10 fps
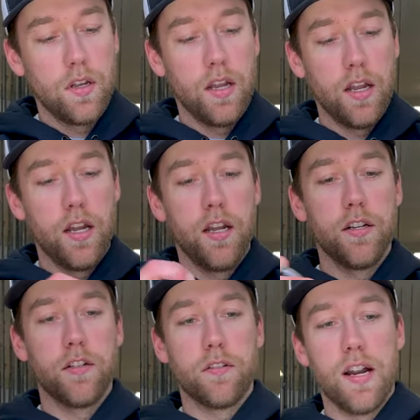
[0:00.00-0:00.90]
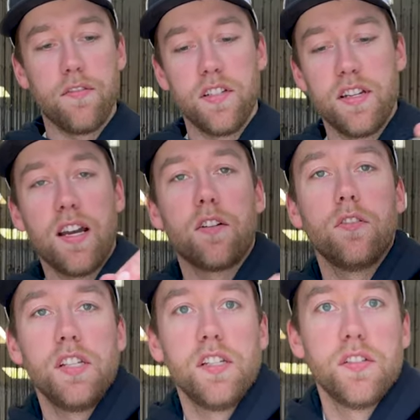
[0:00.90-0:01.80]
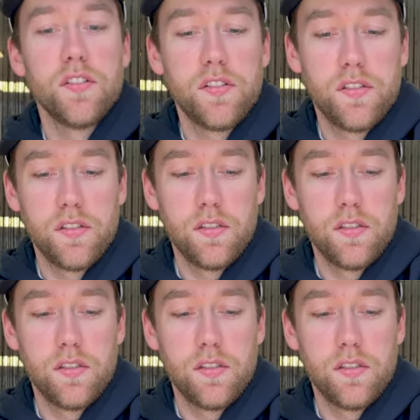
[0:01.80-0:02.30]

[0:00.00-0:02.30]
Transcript: and Gravity Tackle Eels.